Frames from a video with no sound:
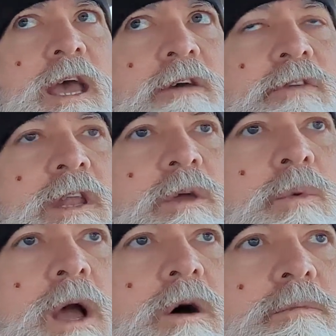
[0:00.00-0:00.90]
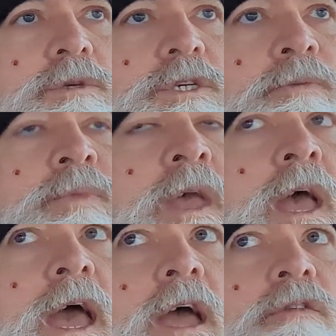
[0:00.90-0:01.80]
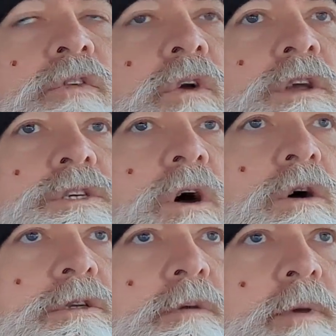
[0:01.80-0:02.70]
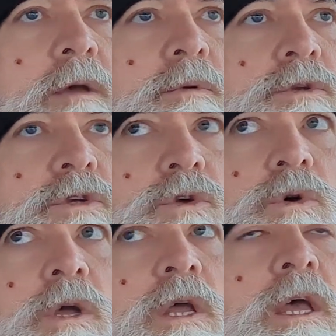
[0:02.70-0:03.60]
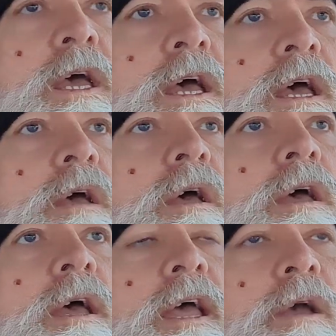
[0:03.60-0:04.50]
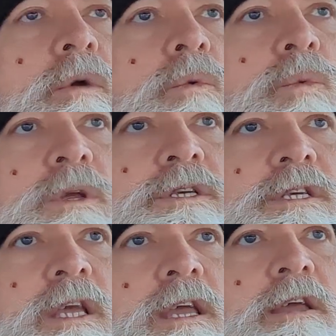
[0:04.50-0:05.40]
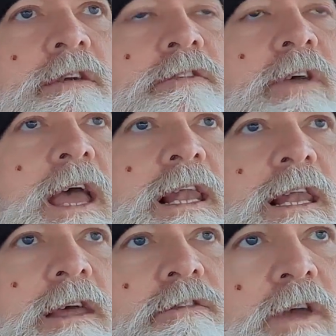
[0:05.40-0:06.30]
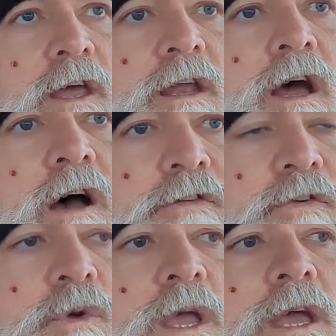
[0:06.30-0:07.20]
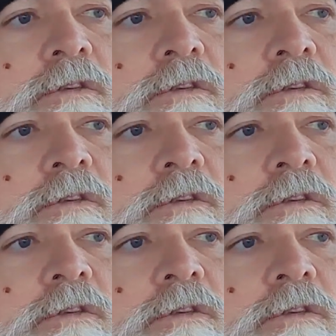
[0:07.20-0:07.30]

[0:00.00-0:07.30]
heavenly realms, and for us all to be able to receive and live in a free